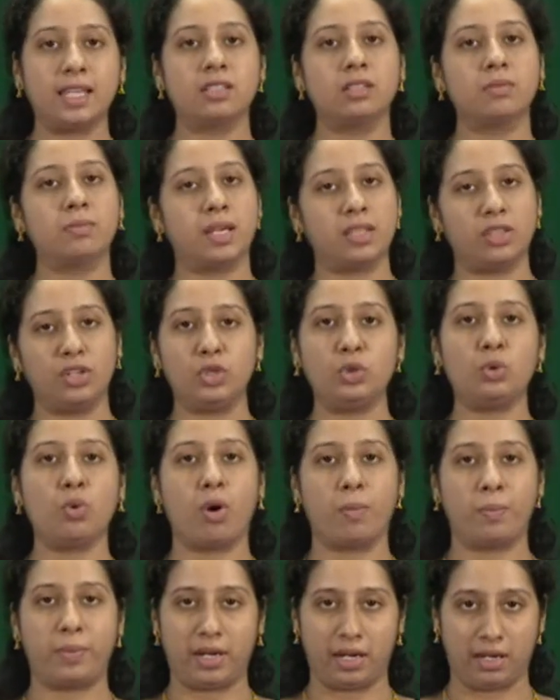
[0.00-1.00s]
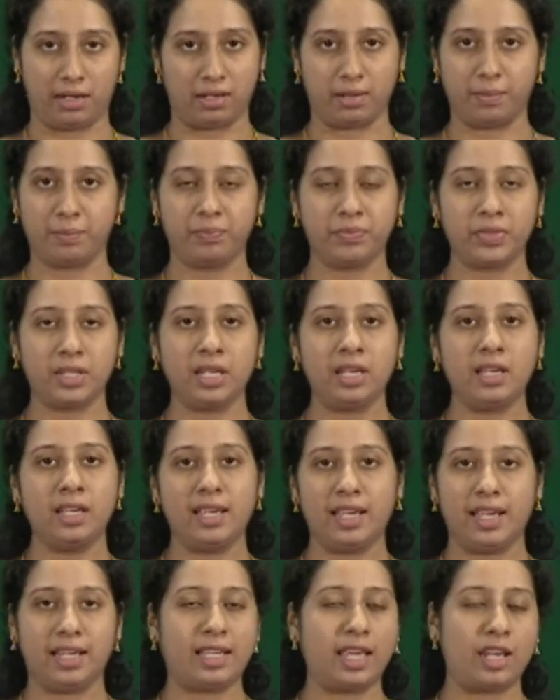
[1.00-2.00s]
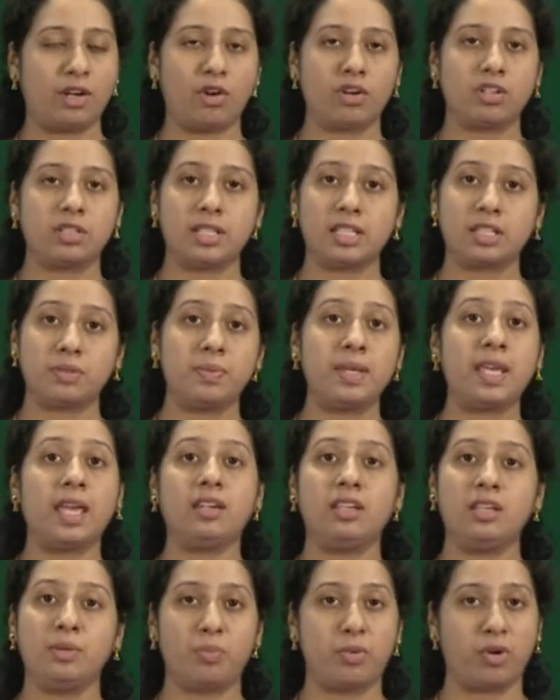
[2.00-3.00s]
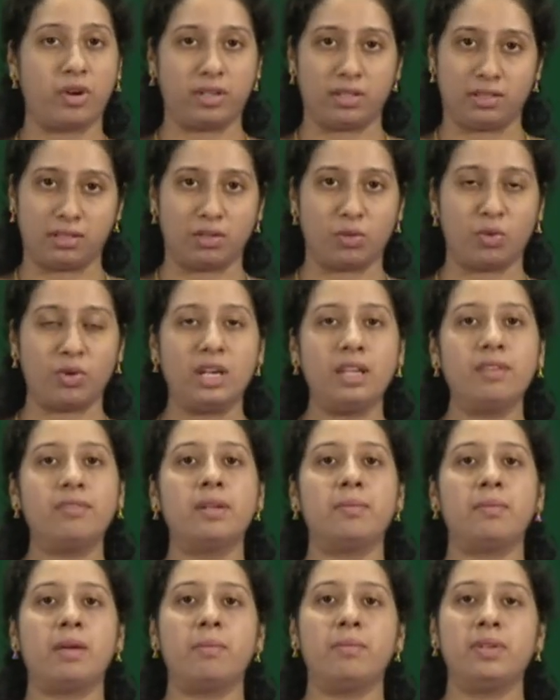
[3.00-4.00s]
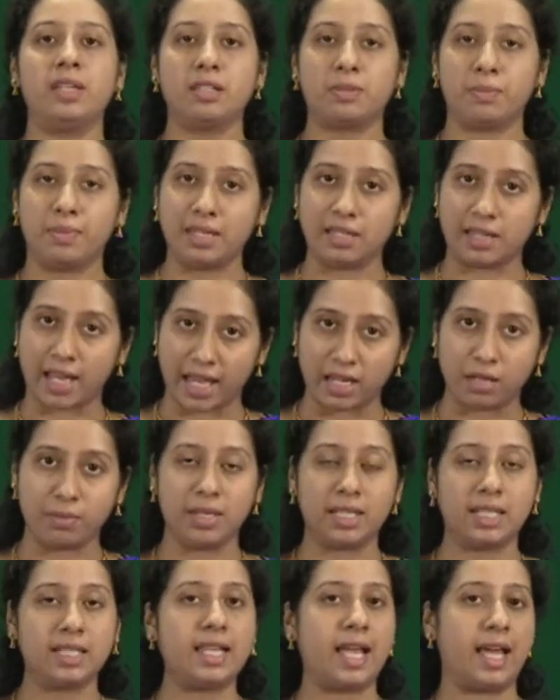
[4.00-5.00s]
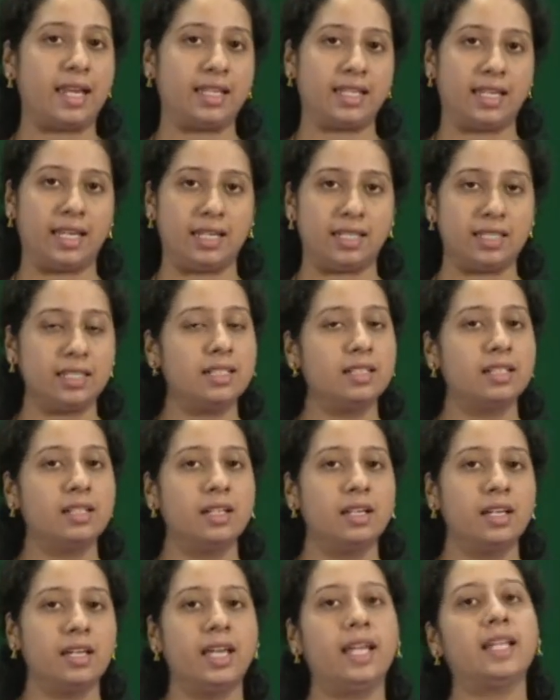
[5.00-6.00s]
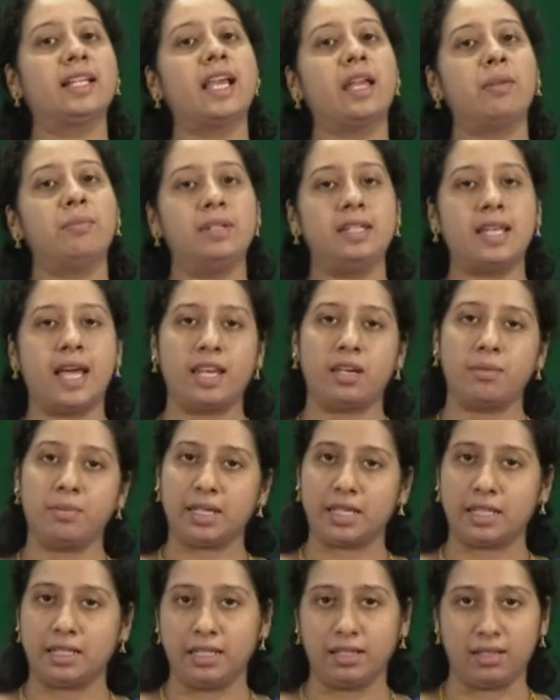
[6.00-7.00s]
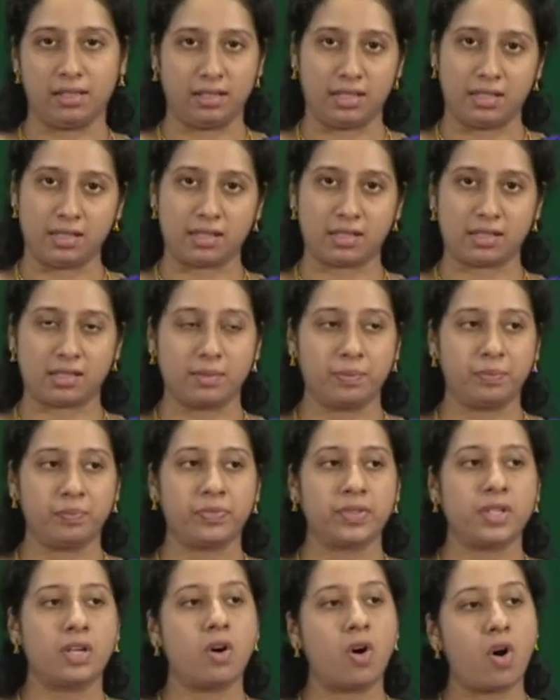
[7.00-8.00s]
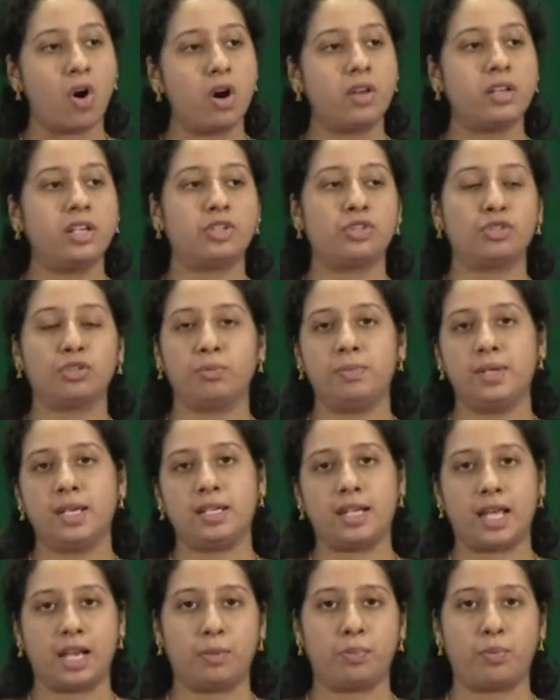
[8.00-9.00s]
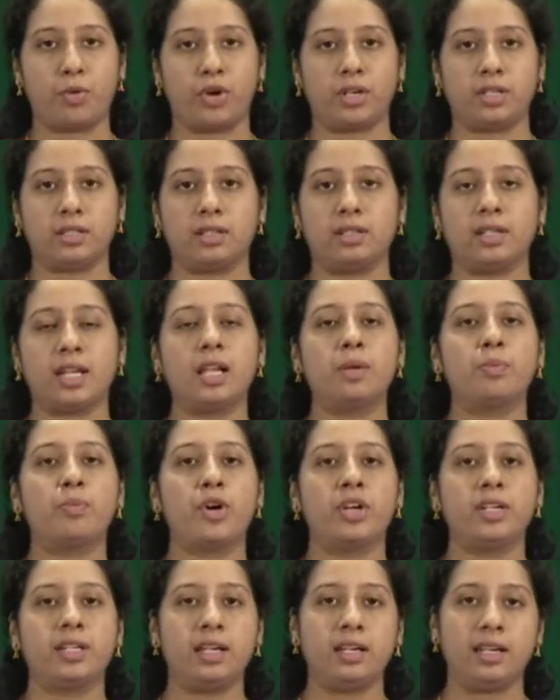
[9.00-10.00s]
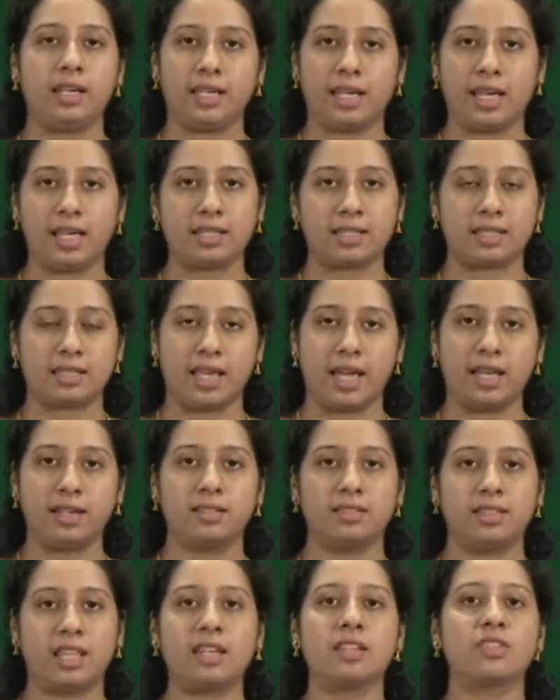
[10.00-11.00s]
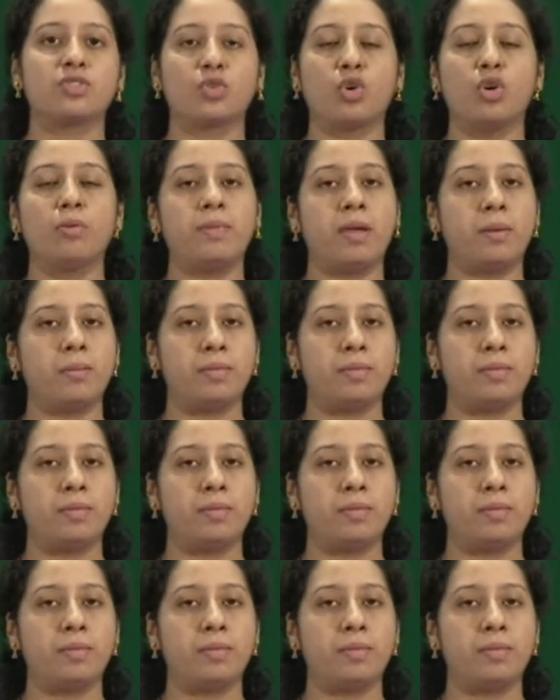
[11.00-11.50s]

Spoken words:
by the new operator. It cannot just be any pointer, only when memory has been dynamically allocated, it can be dynamically released. Or it should be a null pointer. Null pointer indicates that there is no memory